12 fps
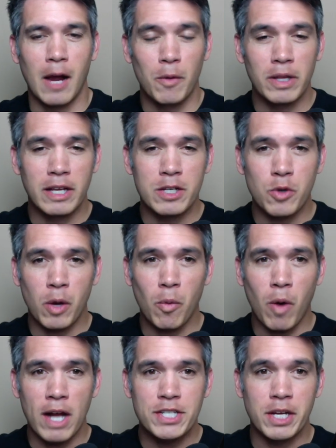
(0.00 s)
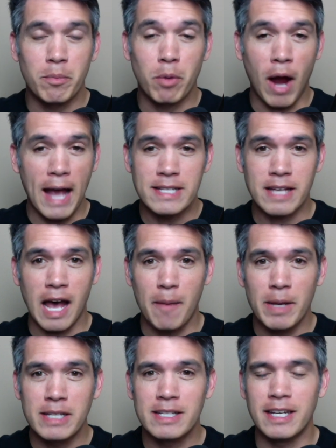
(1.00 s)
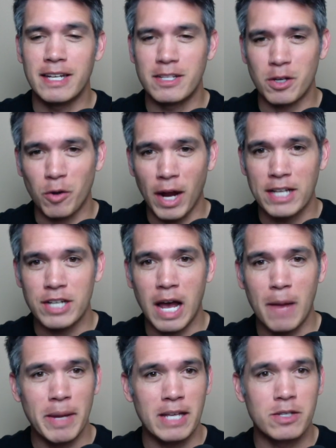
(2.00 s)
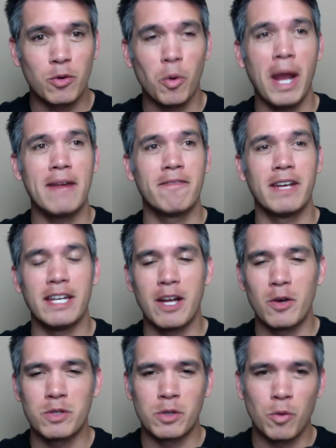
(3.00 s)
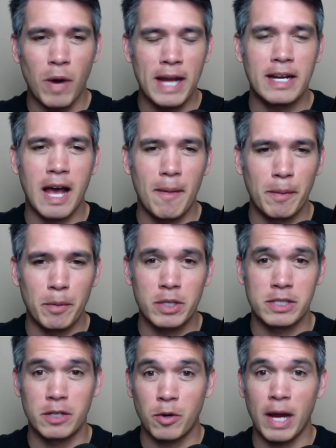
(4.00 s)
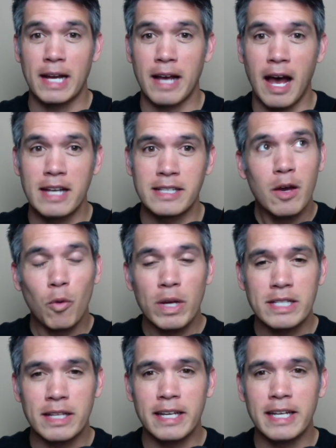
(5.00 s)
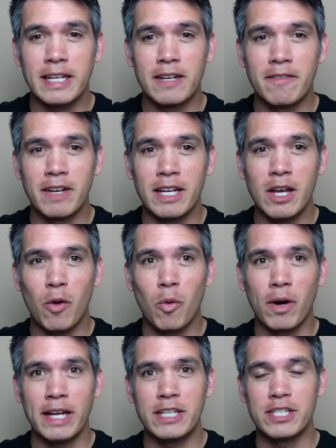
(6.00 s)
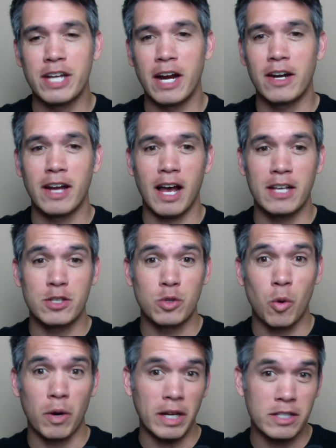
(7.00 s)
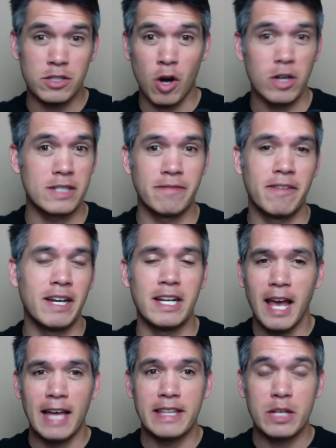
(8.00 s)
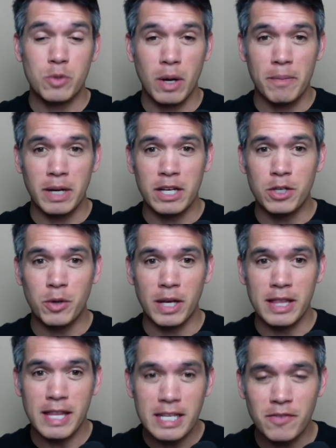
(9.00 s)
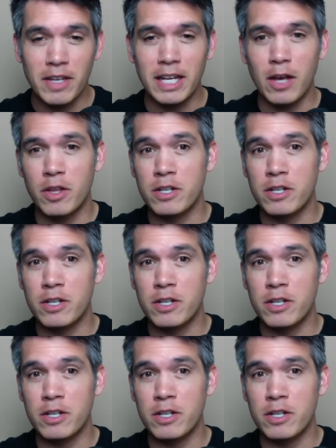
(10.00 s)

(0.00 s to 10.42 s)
I really enjoy watching Bry's Comics. He does a great job. He has great videos, great comic books, and great content. Recently, he did a video where he shared a story start to finish, and that's what I'm gonna do in this video.